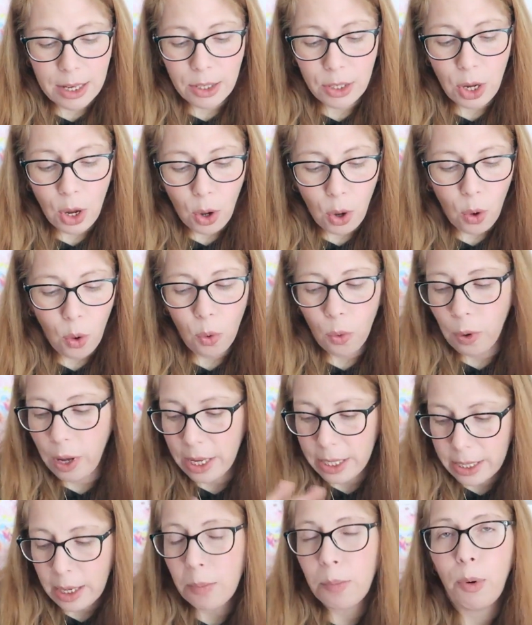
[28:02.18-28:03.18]
So
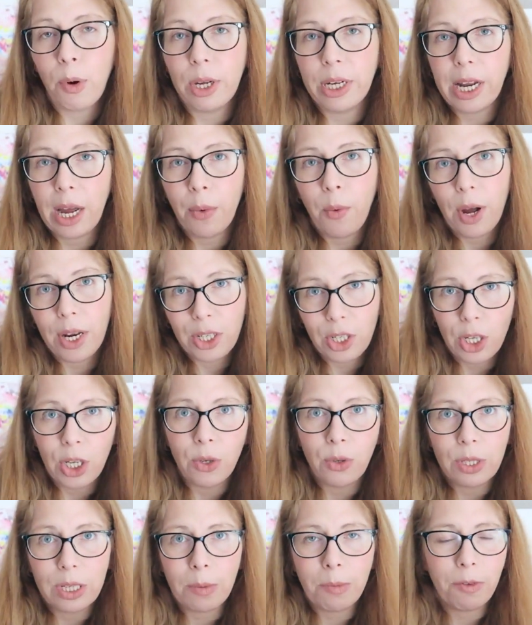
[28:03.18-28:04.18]
at some point I want to
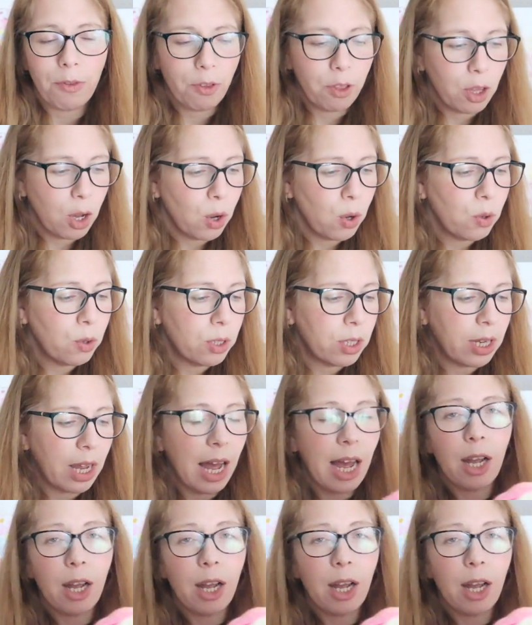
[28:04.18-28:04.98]
use some of those.